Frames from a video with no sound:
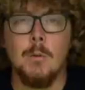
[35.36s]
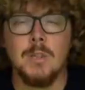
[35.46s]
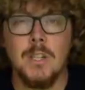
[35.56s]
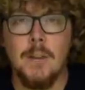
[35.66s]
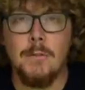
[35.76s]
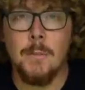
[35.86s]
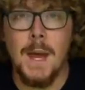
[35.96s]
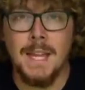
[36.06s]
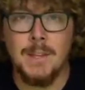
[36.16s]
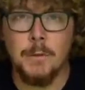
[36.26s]
We're starting from
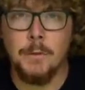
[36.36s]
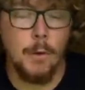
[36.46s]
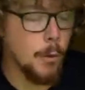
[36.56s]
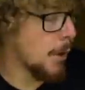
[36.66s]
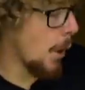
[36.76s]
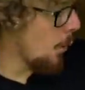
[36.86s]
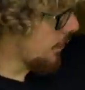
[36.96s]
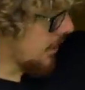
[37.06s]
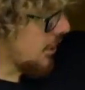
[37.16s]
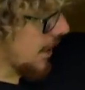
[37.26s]
head to foot. We'll go
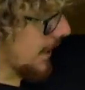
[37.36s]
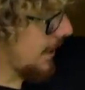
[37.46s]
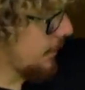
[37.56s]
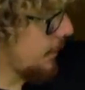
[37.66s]
with the jacket